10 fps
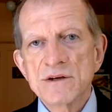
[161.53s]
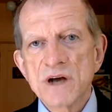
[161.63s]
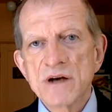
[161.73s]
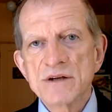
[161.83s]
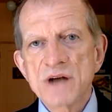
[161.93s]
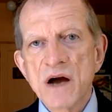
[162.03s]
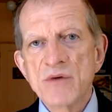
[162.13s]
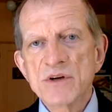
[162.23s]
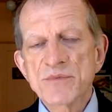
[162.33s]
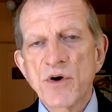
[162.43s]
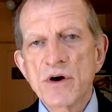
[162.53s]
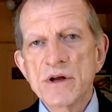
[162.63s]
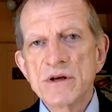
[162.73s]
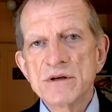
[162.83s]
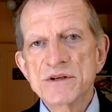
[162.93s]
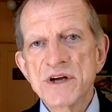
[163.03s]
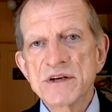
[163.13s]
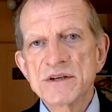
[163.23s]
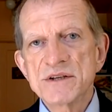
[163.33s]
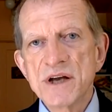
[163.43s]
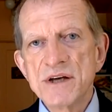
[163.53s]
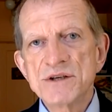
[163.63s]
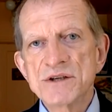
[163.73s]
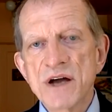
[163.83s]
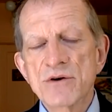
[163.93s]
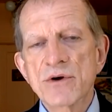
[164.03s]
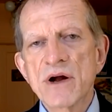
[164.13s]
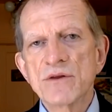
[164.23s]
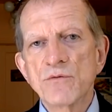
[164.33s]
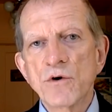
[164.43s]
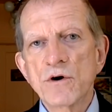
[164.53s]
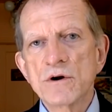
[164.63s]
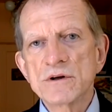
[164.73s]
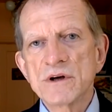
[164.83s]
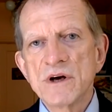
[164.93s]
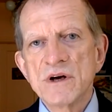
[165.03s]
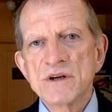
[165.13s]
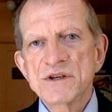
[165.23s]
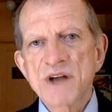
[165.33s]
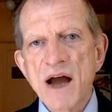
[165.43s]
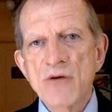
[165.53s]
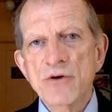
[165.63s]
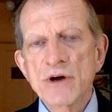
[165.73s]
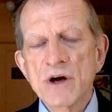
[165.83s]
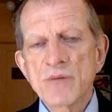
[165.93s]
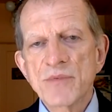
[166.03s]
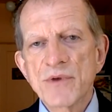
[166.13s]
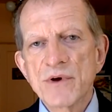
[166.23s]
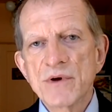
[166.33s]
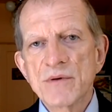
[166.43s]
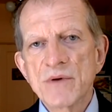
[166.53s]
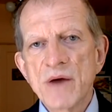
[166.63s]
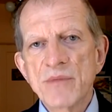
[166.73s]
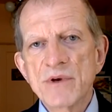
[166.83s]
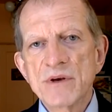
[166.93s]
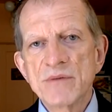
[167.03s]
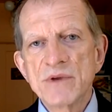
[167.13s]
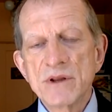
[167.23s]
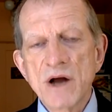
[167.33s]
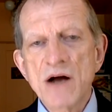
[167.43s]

Chinese Communist Party sent its agents out around the world scouring up the epidemic